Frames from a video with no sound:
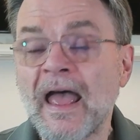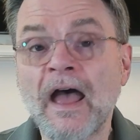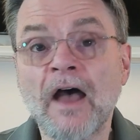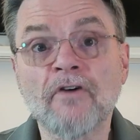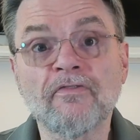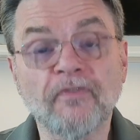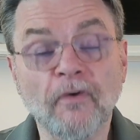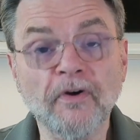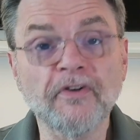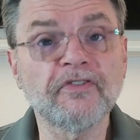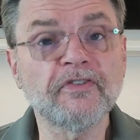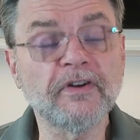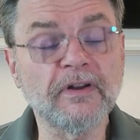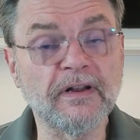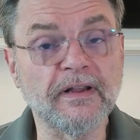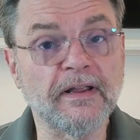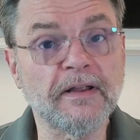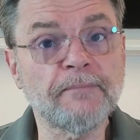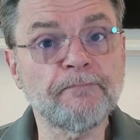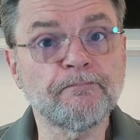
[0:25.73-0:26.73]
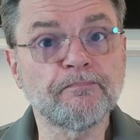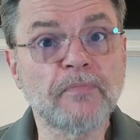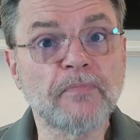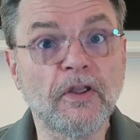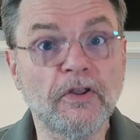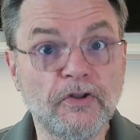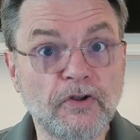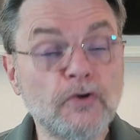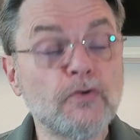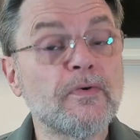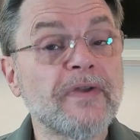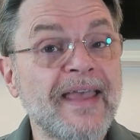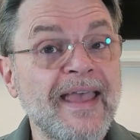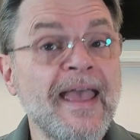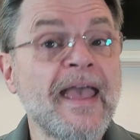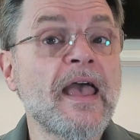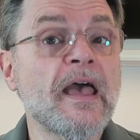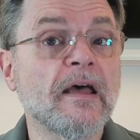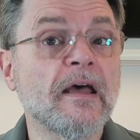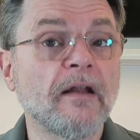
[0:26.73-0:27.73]
Fortunately, you
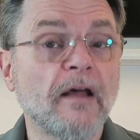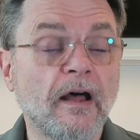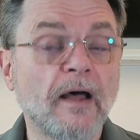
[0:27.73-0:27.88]
can